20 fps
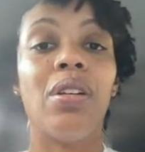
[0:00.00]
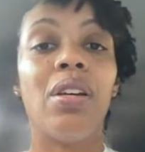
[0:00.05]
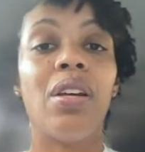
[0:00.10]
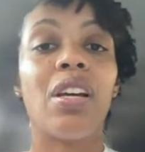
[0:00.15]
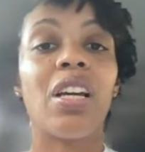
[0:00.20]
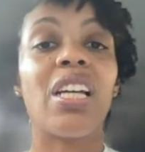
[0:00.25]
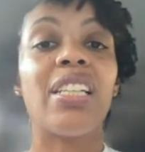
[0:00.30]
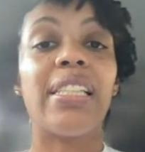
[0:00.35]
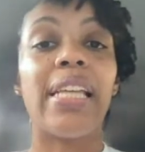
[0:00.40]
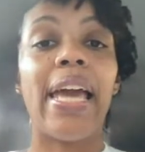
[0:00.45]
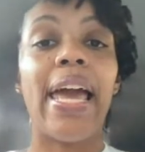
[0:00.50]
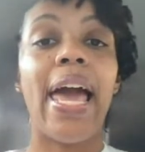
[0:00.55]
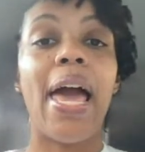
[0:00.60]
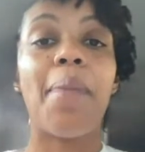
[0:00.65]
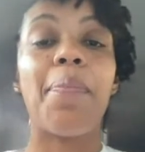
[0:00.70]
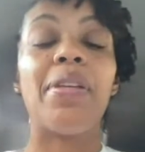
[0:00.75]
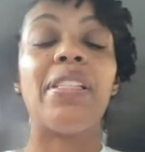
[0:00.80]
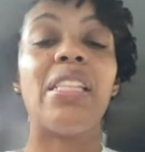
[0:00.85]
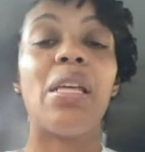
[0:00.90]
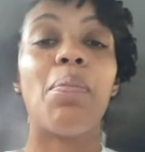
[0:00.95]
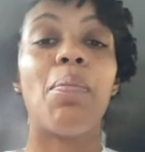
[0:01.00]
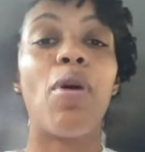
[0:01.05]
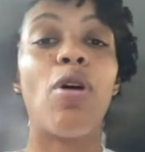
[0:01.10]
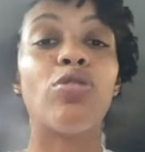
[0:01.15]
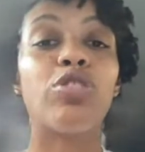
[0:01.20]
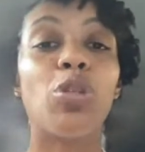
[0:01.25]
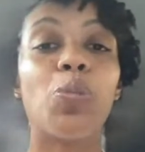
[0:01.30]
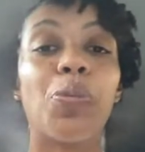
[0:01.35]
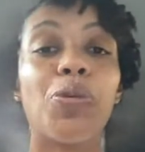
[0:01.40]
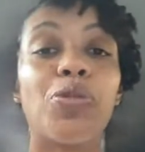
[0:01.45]
because it happens in
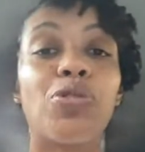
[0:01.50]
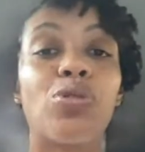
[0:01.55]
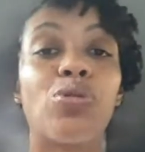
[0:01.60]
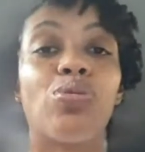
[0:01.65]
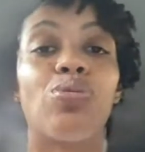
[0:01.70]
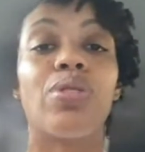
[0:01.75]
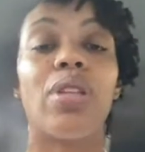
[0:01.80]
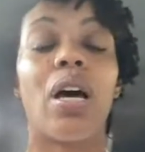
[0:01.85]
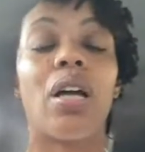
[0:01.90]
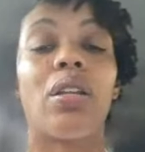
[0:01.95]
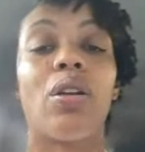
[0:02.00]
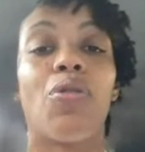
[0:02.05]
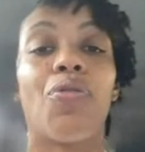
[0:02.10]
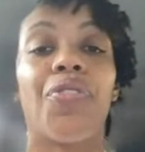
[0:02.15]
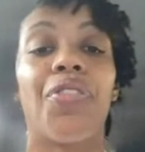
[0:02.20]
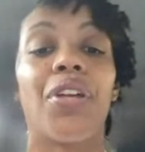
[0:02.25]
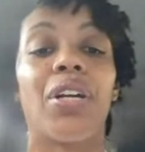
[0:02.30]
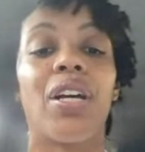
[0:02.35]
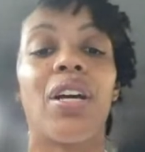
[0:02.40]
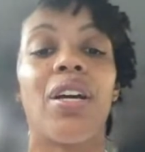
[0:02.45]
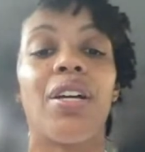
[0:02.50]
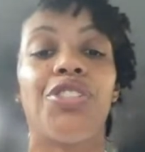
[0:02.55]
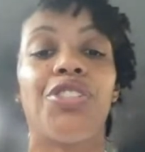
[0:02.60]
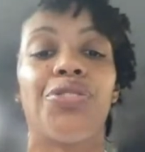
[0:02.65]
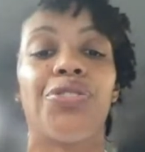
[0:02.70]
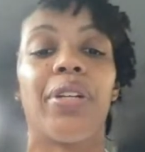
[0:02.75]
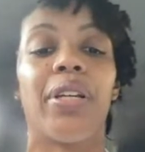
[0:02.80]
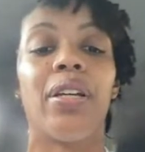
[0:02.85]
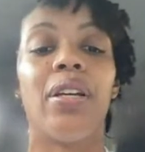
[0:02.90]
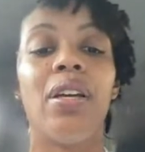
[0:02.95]
multiple schools all over the
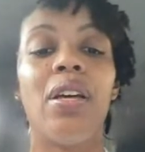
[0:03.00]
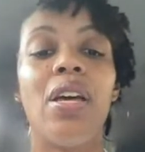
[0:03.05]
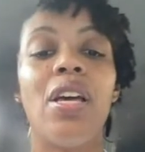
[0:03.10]
country.